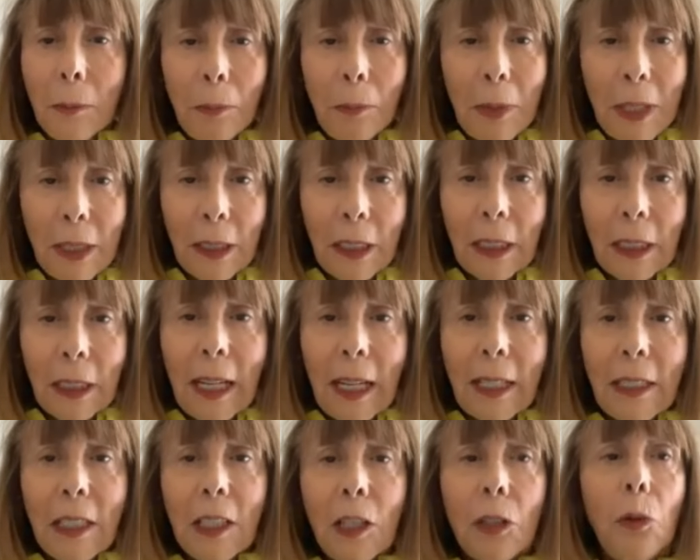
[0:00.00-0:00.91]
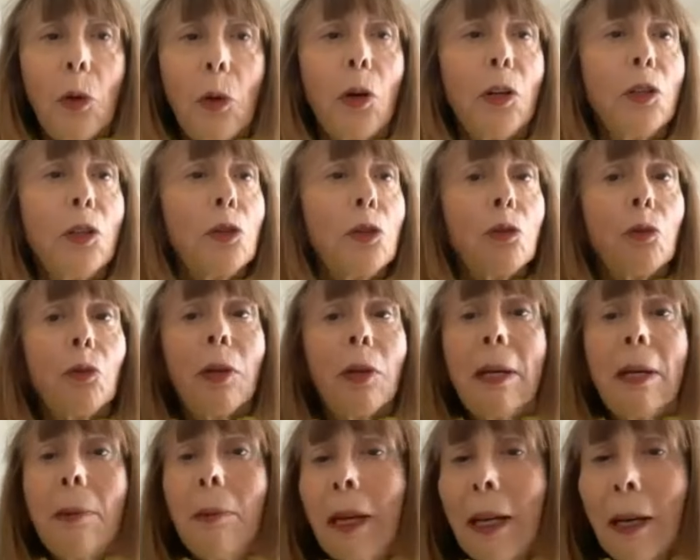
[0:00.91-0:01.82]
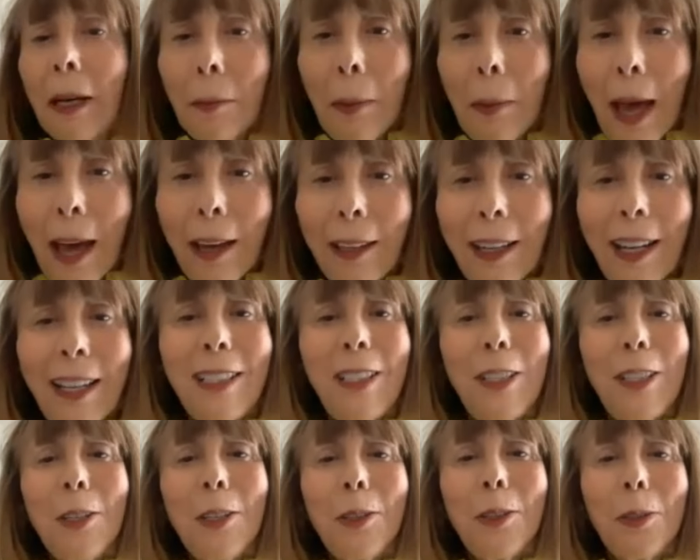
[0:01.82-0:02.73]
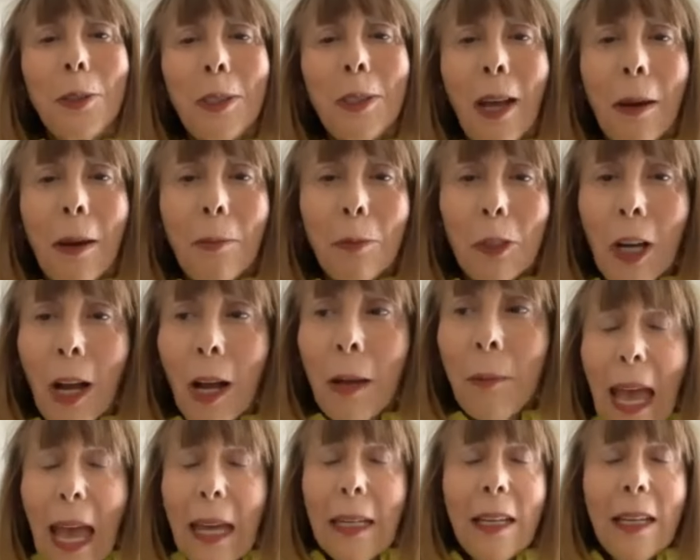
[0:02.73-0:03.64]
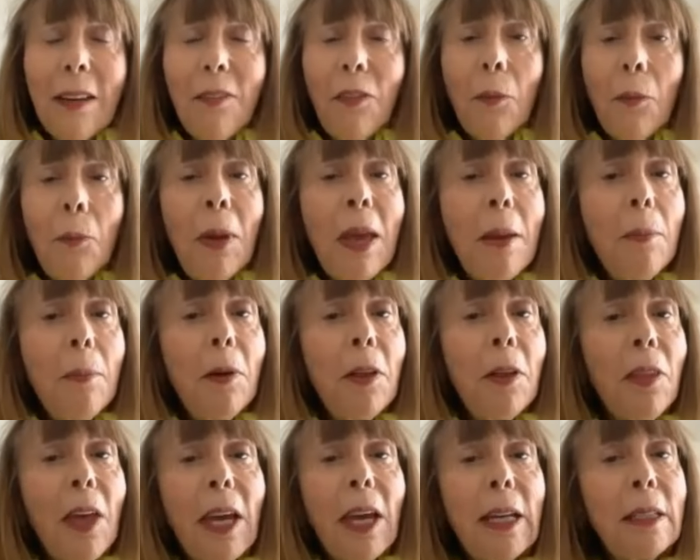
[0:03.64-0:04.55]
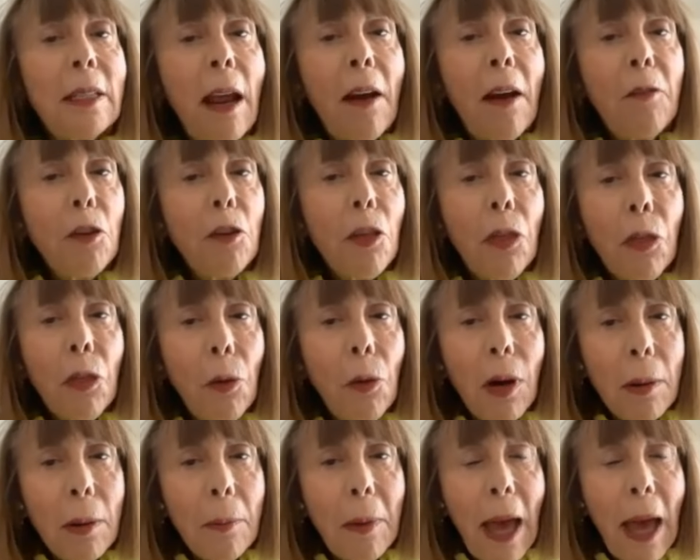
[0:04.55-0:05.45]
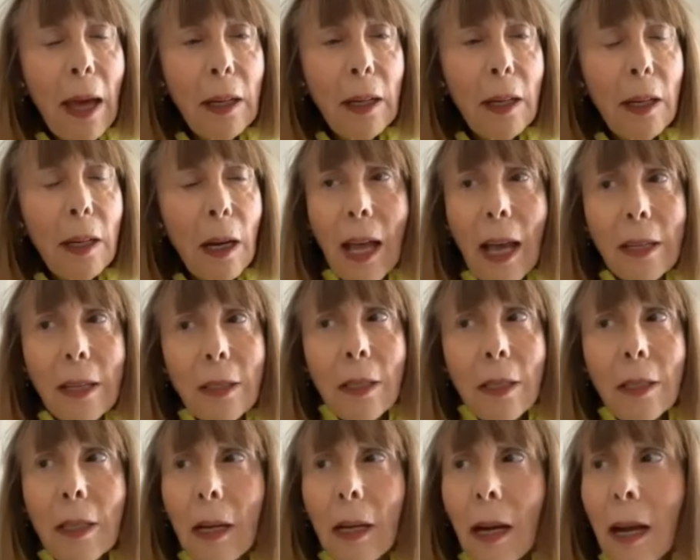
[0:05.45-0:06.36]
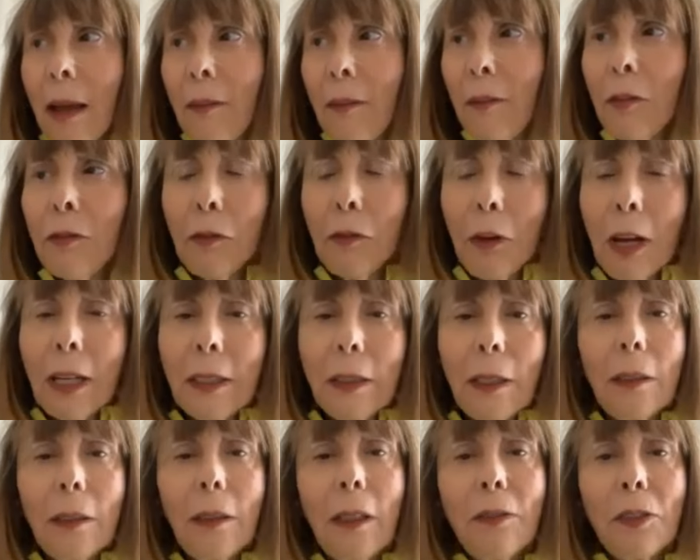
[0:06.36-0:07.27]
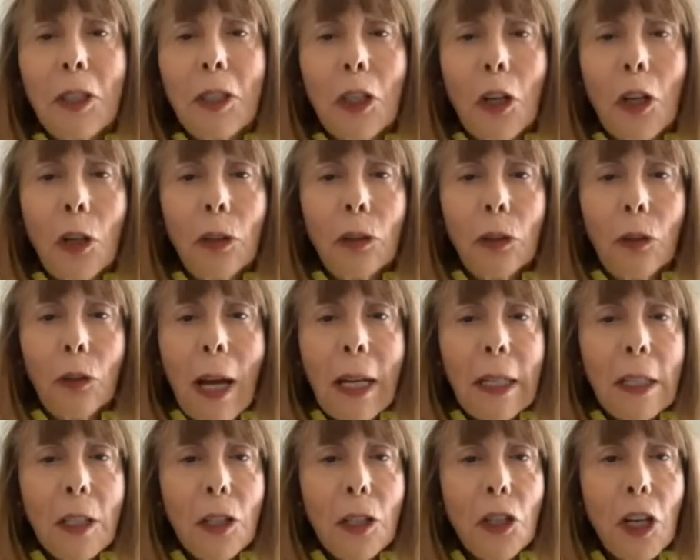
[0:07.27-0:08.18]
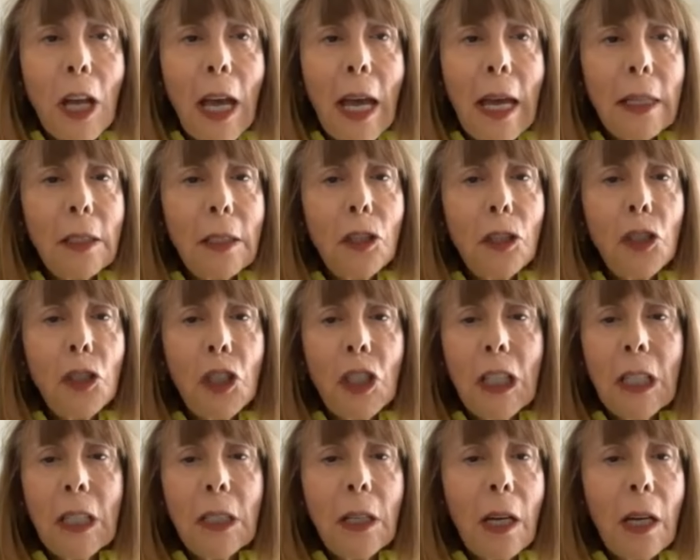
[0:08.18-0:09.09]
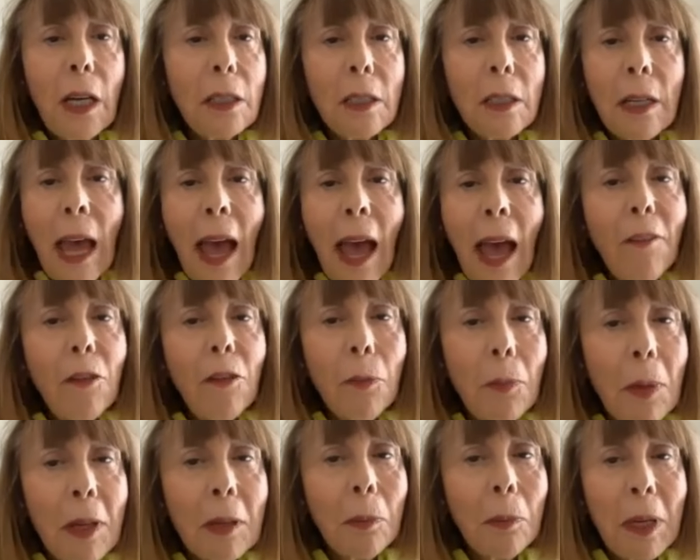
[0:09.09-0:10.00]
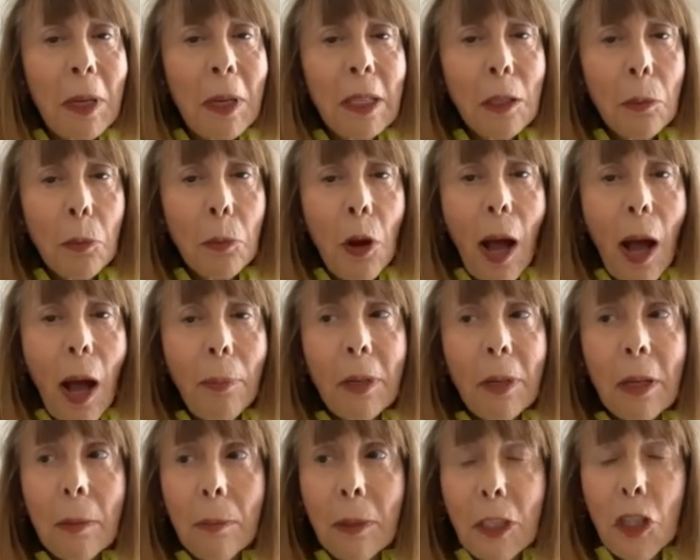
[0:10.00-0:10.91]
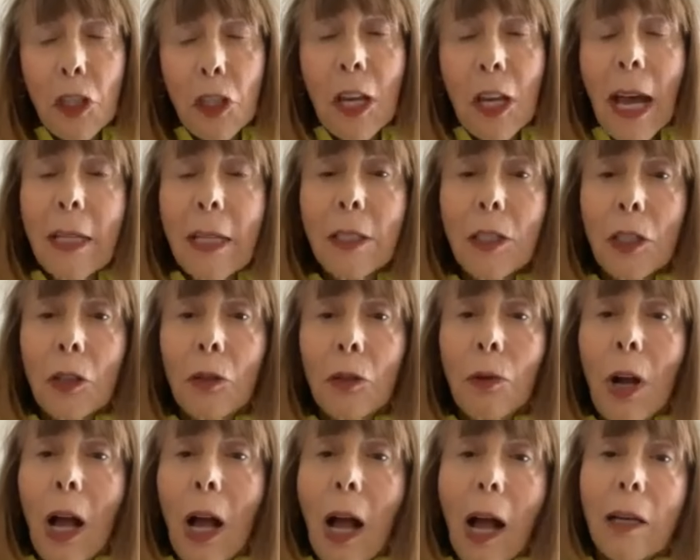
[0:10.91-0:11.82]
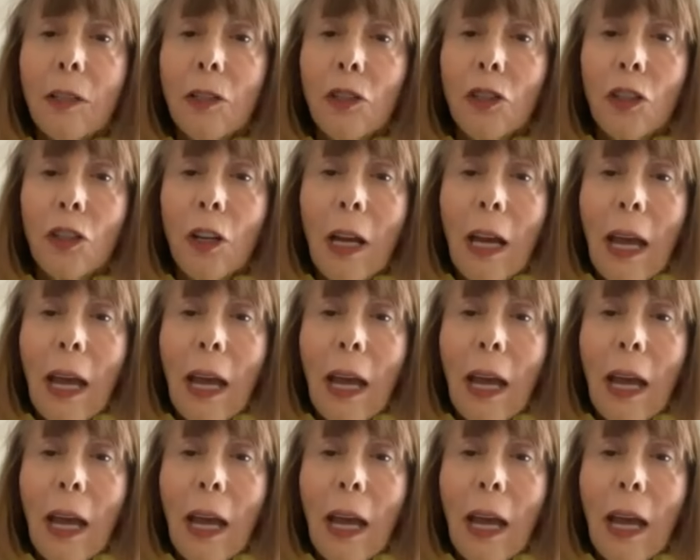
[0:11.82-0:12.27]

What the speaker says: building an ADU or dreaming about ADU sometime, and even people that never thought about it. As I said, I have a friend that lives in Old Greenwich, and she doesn't have a big piece of property, but she has a garage.